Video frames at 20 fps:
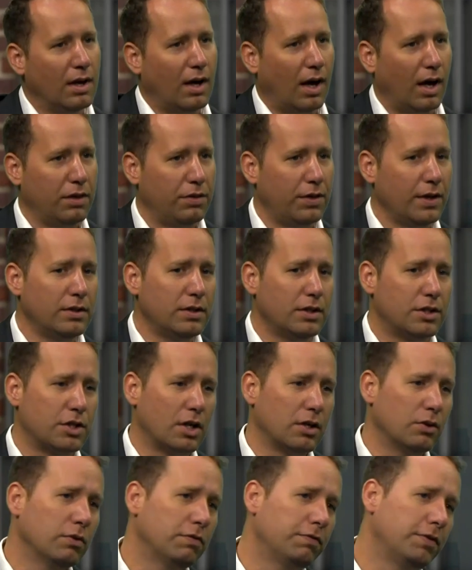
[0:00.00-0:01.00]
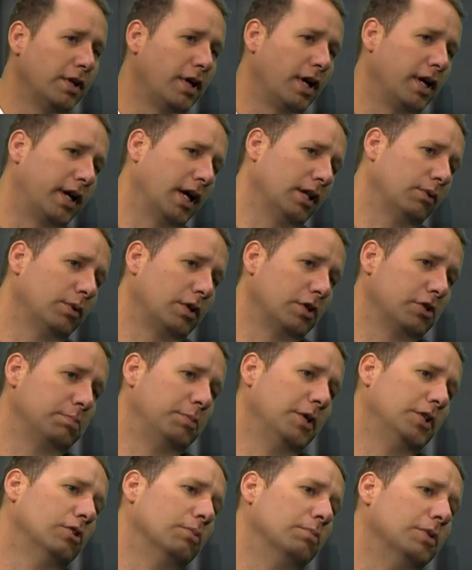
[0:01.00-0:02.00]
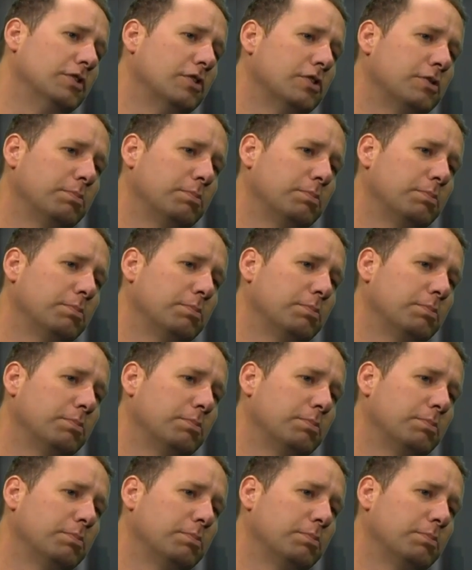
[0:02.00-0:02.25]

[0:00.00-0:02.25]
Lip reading: I think the general feeling I get when I speak to business